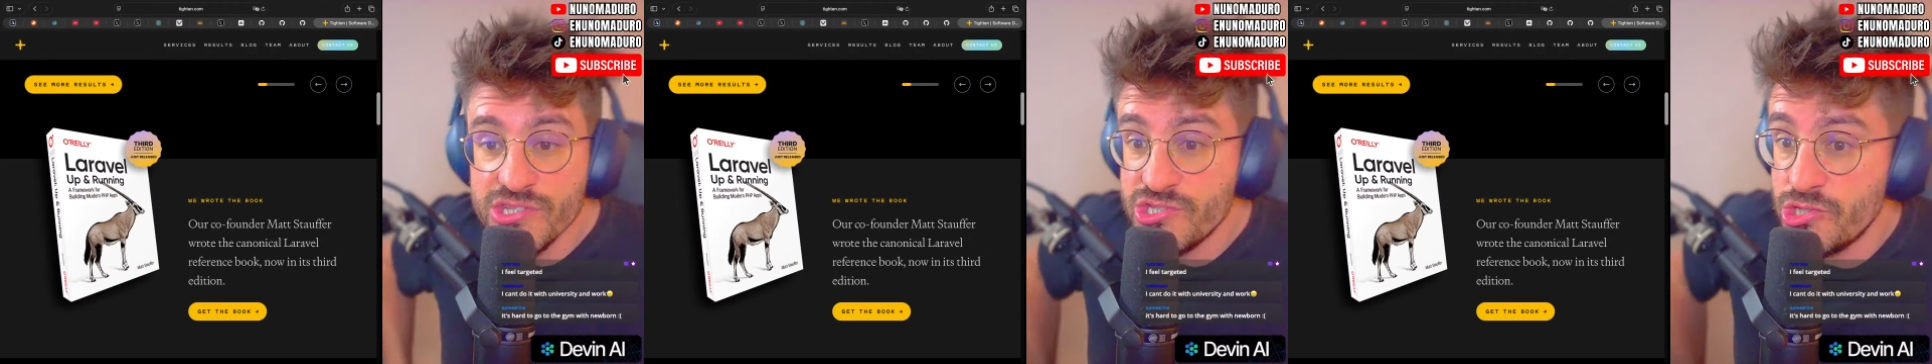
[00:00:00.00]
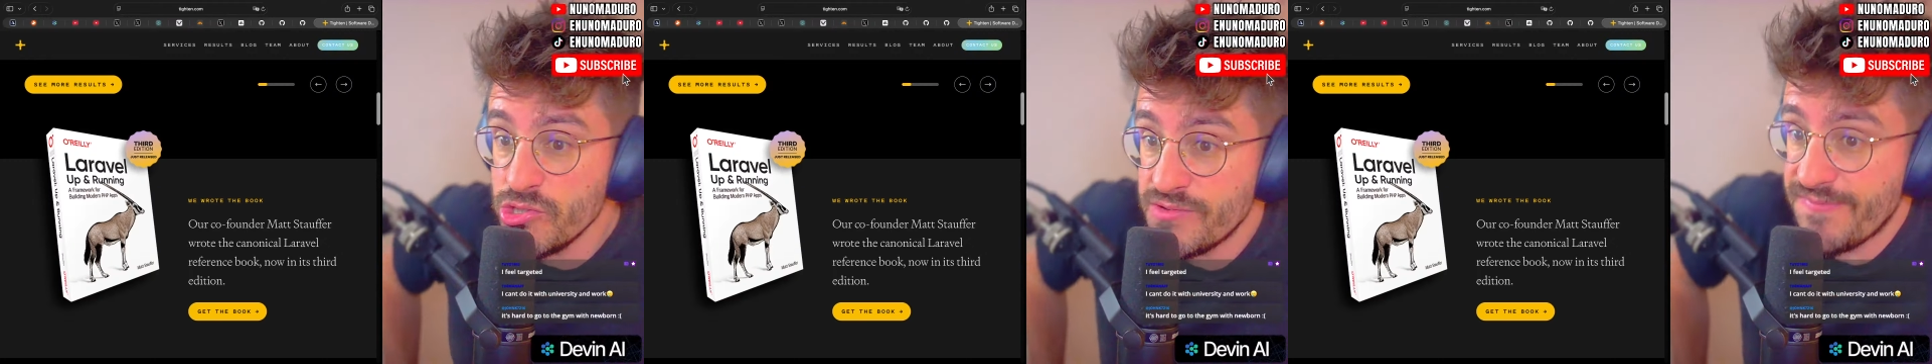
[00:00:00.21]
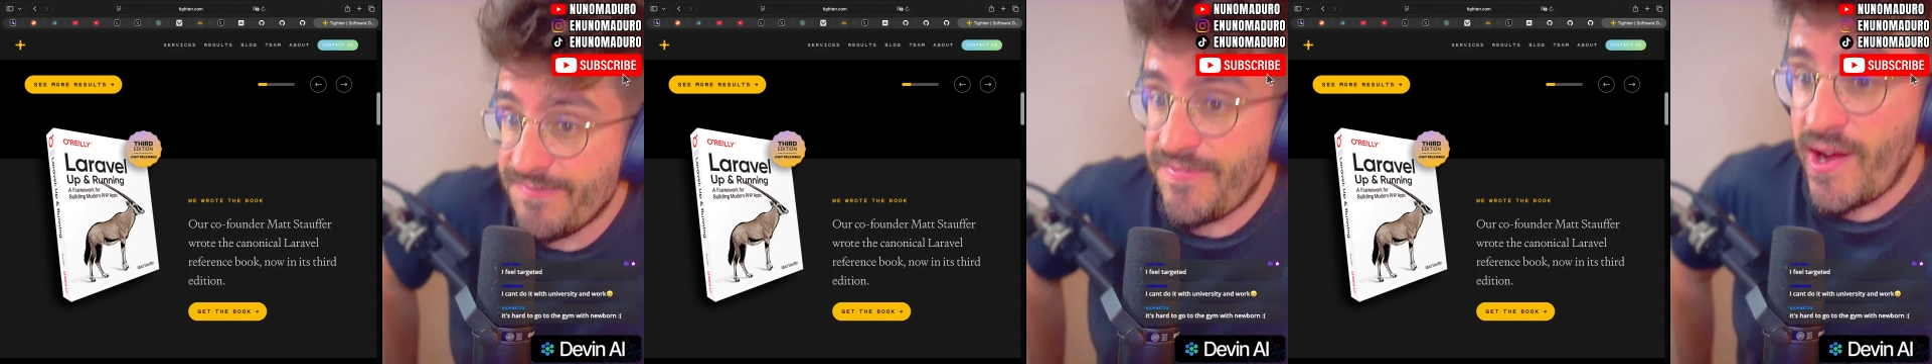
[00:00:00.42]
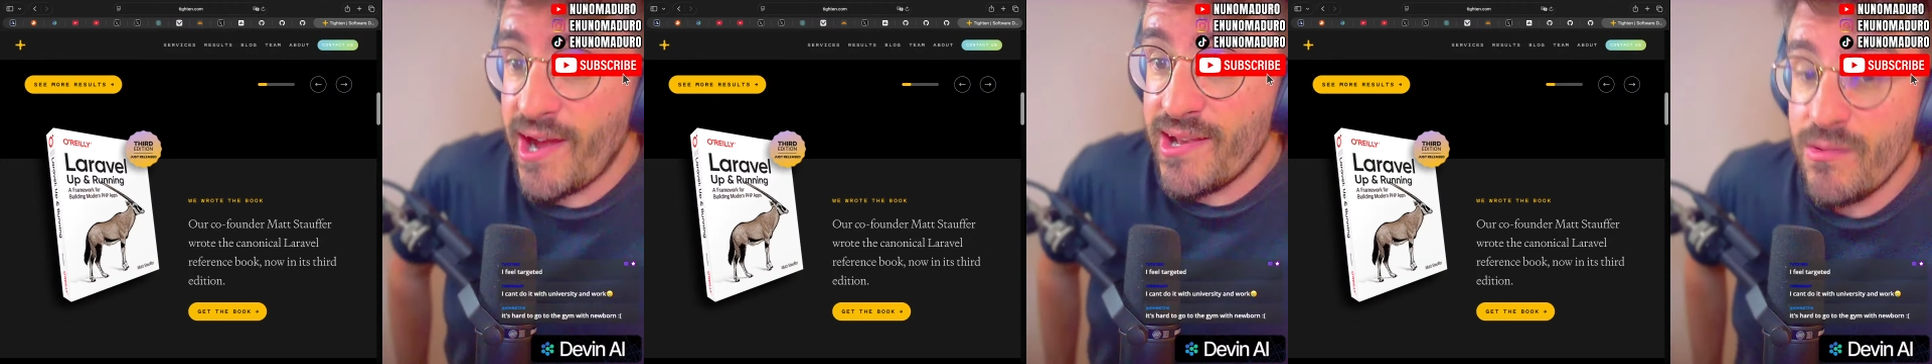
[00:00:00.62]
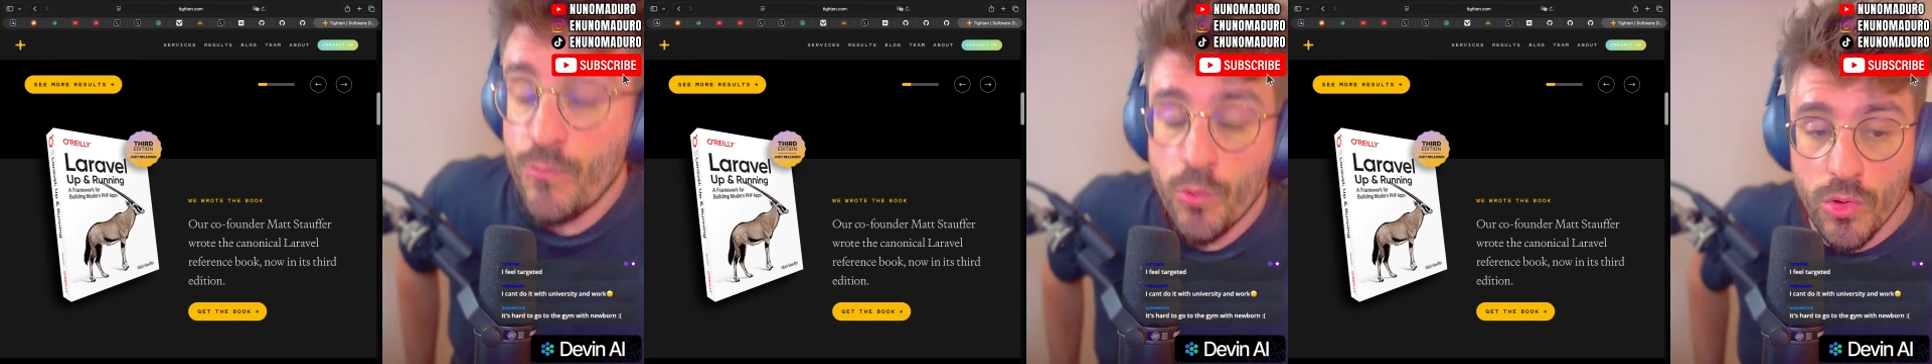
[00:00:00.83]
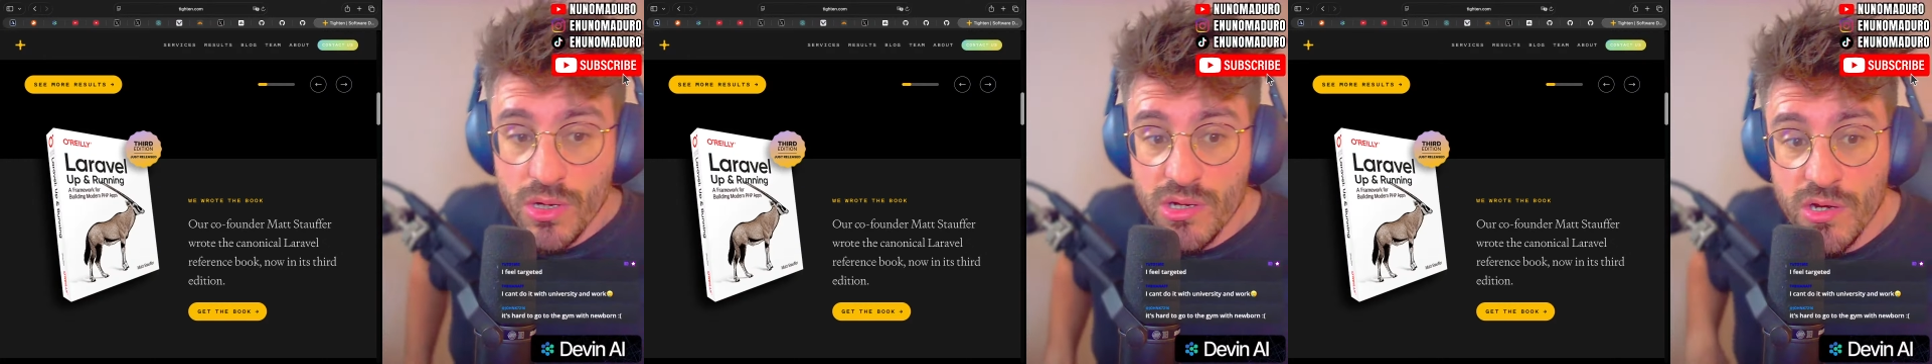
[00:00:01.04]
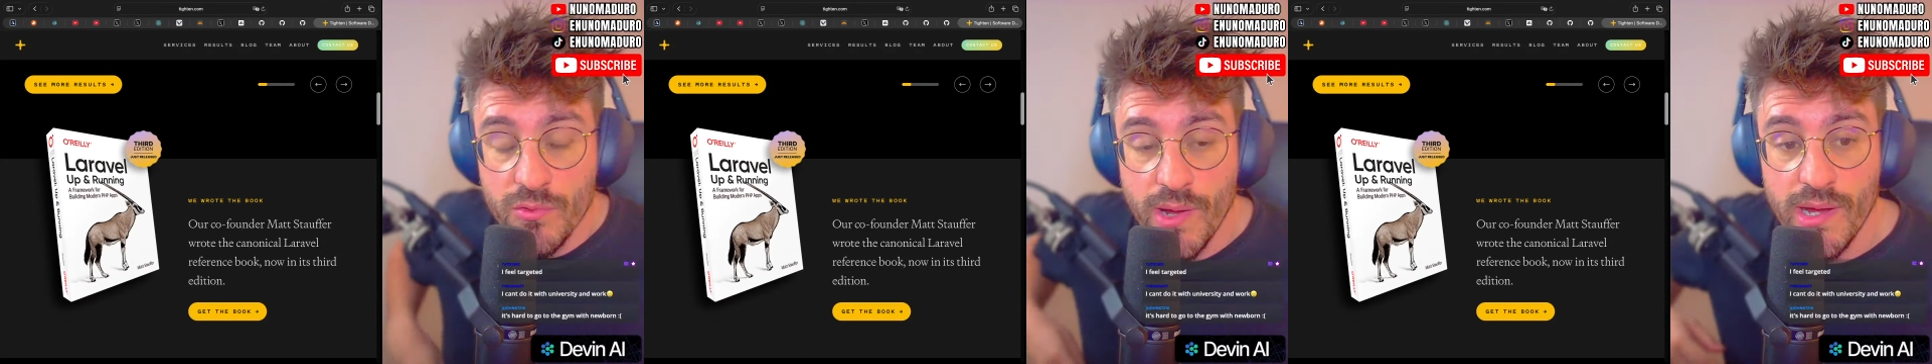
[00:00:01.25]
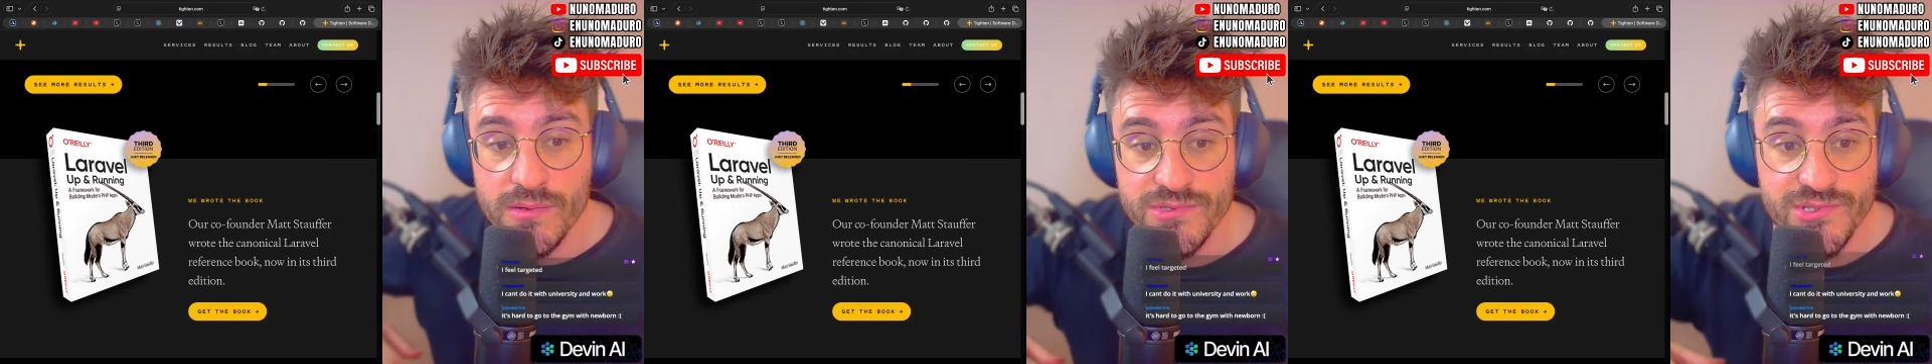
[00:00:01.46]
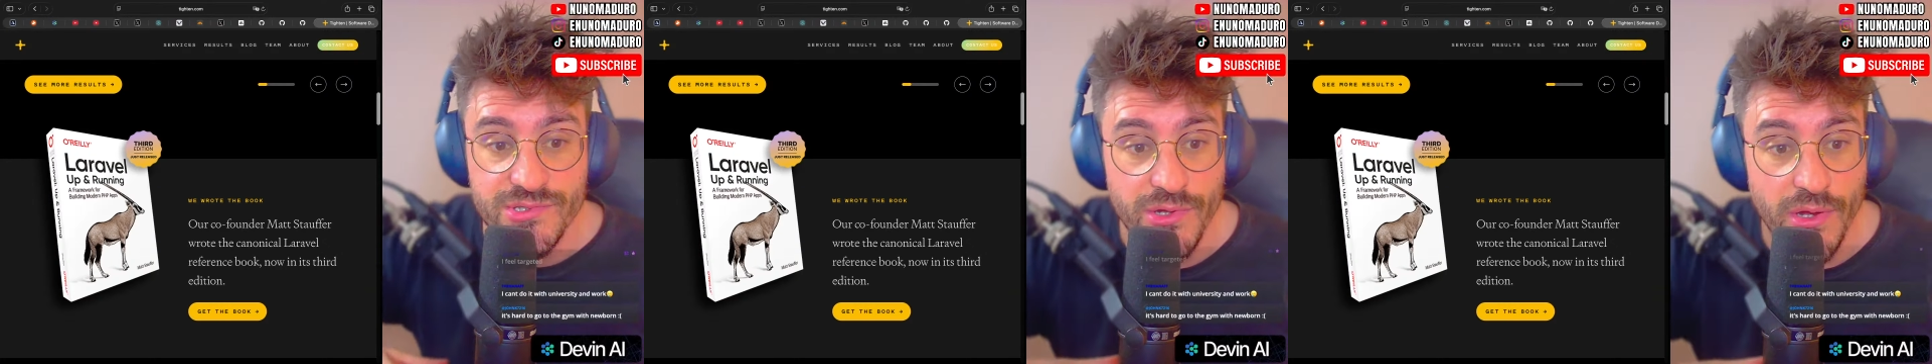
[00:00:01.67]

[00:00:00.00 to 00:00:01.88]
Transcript: Dude, find workarounds,